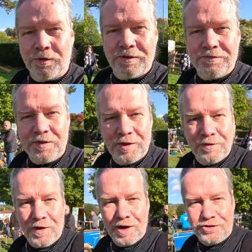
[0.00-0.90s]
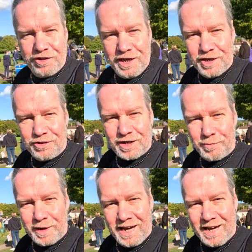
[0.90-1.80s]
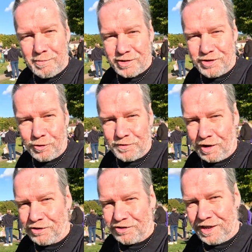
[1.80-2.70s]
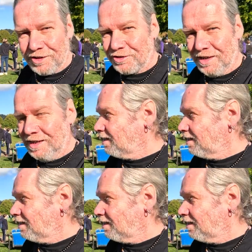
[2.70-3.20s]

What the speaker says: all the volunteers coming here. I imagine they're all volunteers.